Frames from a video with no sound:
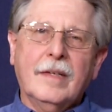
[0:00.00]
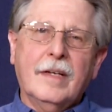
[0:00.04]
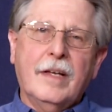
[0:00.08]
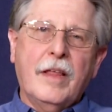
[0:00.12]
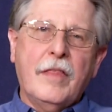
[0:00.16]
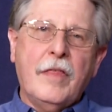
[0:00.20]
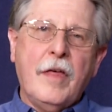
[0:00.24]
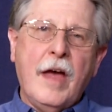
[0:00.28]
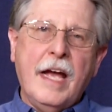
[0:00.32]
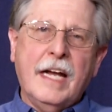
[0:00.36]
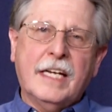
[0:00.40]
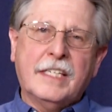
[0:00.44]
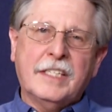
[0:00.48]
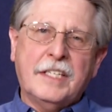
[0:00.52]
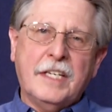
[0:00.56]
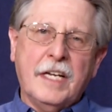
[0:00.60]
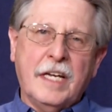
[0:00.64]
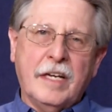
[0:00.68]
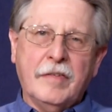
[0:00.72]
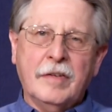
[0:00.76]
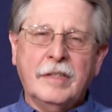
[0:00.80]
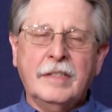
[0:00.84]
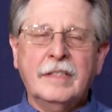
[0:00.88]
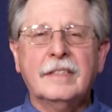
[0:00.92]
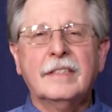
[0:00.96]
Thanks,
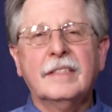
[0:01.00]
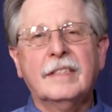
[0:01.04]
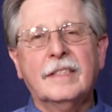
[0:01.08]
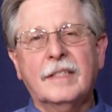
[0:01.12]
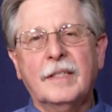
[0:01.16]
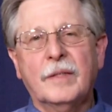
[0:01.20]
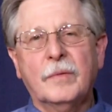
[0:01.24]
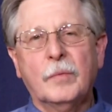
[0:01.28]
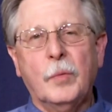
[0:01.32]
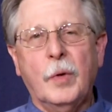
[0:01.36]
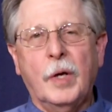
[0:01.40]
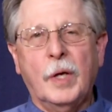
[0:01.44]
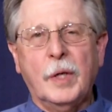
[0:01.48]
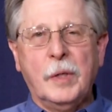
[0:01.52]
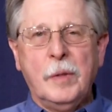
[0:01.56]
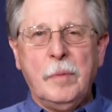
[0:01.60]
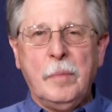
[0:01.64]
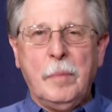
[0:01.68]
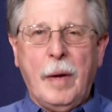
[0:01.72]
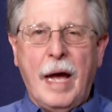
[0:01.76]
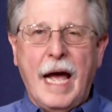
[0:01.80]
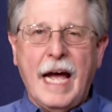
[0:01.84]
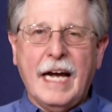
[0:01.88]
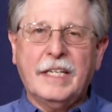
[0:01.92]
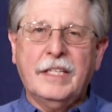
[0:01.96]
Stephen. Welcome
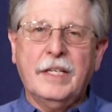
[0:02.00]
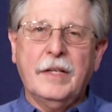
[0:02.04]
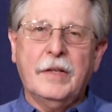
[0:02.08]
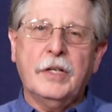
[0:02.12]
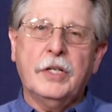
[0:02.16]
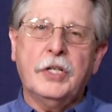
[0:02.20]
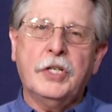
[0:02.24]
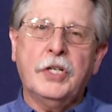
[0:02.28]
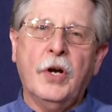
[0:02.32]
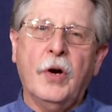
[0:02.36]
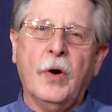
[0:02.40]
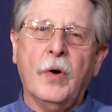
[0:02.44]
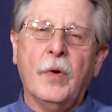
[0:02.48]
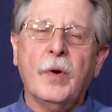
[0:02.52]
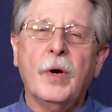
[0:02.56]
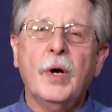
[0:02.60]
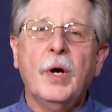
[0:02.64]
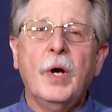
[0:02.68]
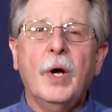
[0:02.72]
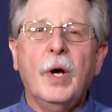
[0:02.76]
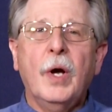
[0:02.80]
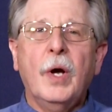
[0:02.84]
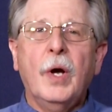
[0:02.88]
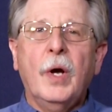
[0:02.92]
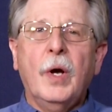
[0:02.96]
back to the show.
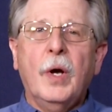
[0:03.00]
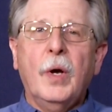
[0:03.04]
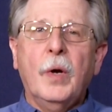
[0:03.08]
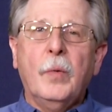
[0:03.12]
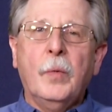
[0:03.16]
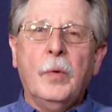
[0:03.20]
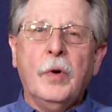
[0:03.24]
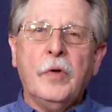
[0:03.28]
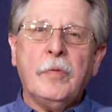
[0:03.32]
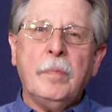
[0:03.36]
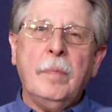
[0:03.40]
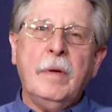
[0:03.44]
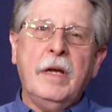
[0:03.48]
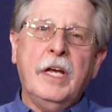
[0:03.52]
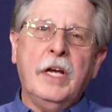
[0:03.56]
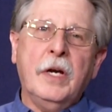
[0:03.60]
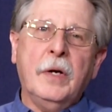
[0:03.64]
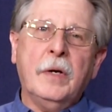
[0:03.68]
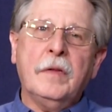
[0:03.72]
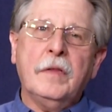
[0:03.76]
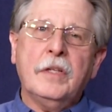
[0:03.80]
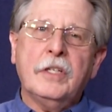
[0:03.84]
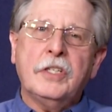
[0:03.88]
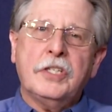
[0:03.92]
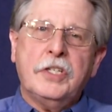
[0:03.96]
With me here
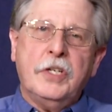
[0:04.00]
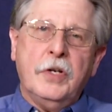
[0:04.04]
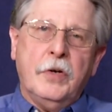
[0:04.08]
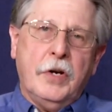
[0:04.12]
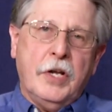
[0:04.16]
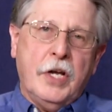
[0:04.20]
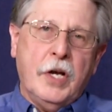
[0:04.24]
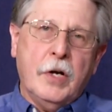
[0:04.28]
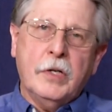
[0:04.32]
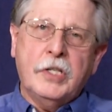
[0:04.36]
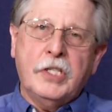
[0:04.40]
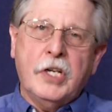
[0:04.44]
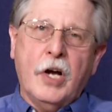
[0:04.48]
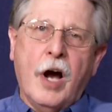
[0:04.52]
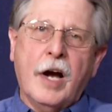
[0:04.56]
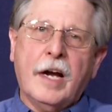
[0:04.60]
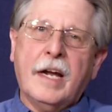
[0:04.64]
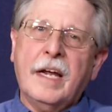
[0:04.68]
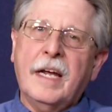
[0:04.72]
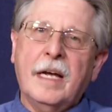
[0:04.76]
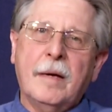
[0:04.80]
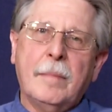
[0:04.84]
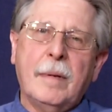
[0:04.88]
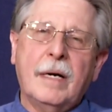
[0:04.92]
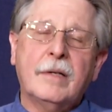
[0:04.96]
in the studio
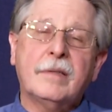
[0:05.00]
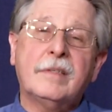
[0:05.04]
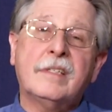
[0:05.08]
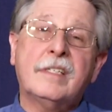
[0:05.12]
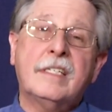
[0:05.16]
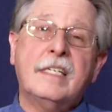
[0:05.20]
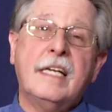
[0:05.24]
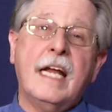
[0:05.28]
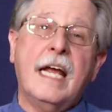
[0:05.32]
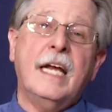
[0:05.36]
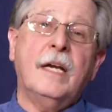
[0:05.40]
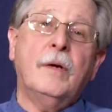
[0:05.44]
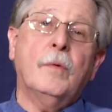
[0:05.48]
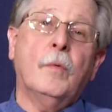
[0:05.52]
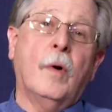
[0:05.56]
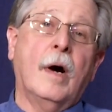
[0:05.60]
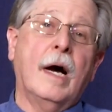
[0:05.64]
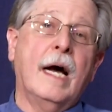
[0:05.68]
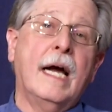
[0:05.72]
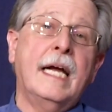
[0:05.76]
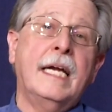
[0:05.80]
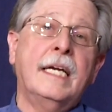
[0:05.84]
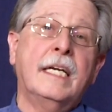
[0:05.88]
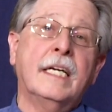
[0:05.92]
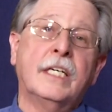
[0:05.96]
talking about State
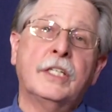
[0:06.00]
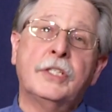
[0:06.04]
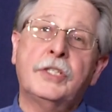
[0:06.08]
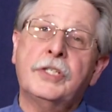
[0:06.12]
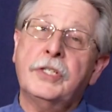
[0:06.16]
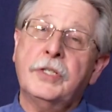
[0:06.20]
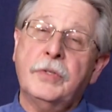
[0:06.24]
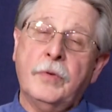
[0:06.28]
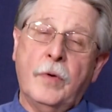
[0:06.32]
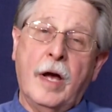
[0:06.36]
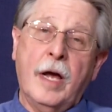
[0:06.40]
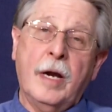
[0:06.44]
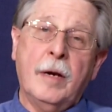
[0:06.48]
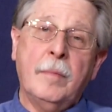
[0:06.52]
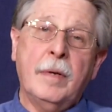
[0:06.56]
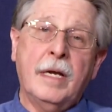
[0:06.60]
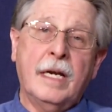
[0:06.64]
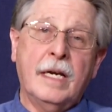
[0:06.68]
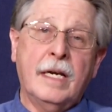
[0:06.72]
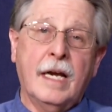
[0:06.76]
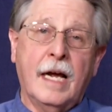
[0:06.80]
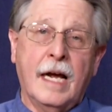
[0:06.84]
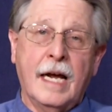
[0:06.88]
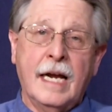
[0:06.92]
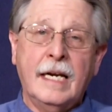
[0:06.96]
Wide Astronomy
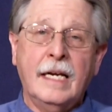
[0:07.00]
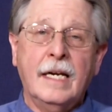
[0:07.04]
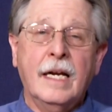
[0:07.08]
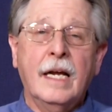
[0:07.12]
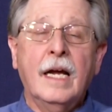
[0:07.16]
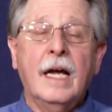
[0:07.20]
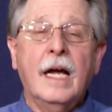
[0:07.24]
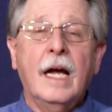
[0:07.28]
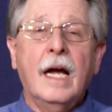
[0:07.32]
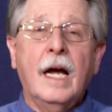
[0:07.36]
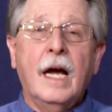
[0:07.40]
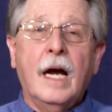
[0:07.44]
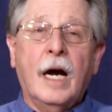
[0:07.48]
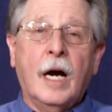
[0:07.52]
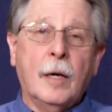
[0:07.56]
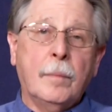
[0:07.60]
Night are